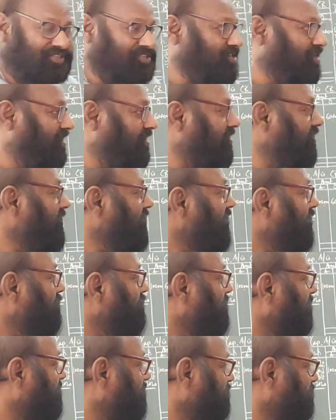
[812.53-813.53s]
year,
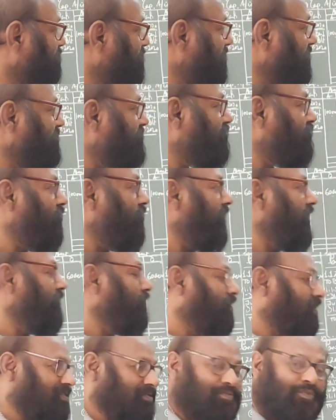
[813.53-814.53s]
but B's drawing
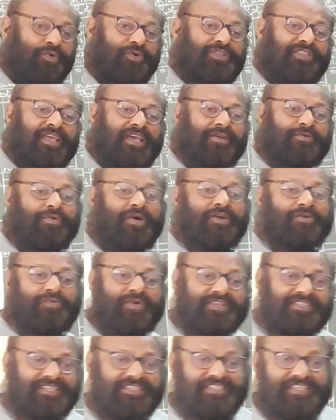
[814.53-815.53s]
was more than what
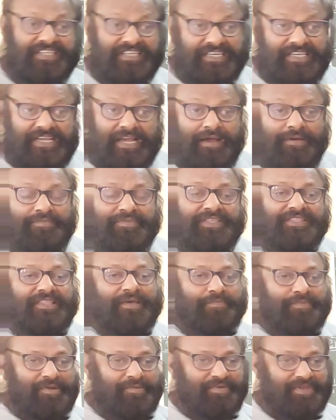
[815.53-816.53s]
was his income in the
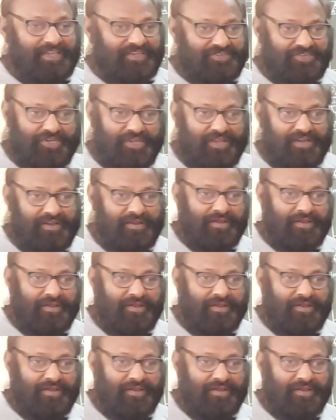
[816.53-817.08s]
previous year.